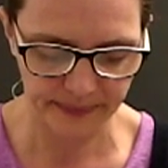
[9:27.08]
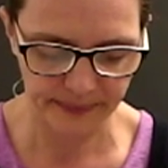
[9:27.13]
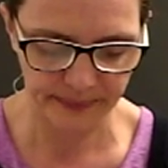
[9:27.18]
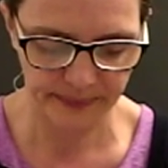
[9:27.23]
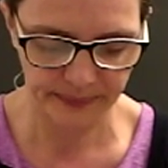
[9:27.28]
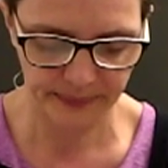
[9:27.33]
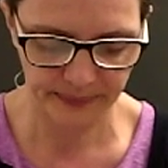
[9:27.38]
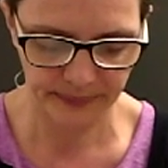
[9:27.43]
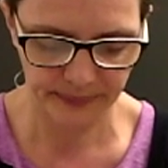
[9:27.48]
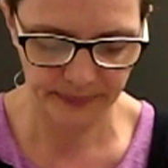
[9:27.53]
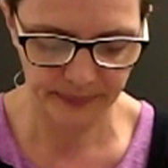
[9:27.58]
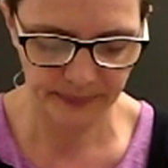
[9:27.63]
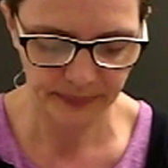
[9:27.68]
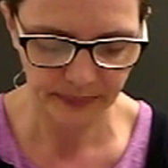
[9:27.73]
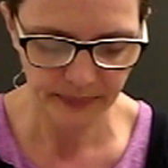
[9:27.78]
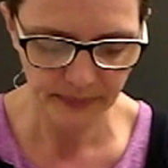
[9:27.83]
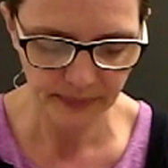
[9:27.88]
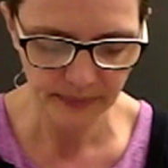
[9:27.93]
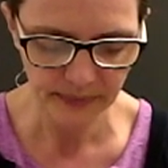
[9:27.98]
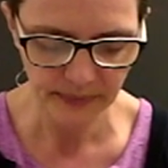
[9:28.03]

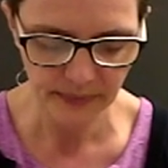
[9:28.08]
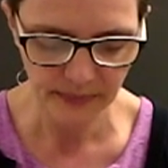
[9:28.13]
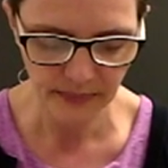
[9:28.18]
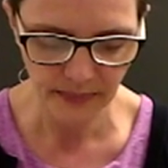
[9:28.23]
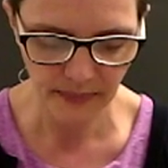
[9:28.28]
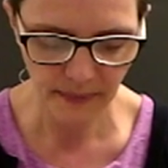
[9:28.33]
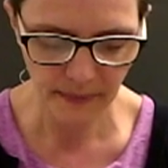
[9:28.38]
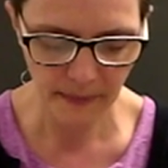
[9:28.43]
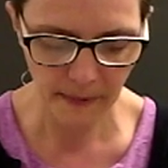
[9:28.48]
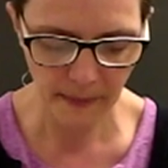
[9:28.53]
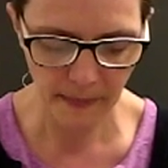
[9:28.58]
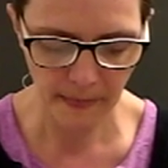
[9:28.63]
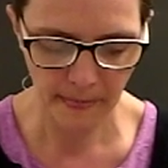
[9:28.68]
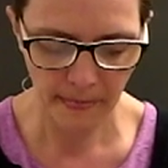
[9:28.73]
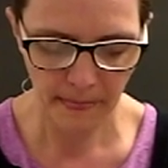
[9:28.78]
[no speech]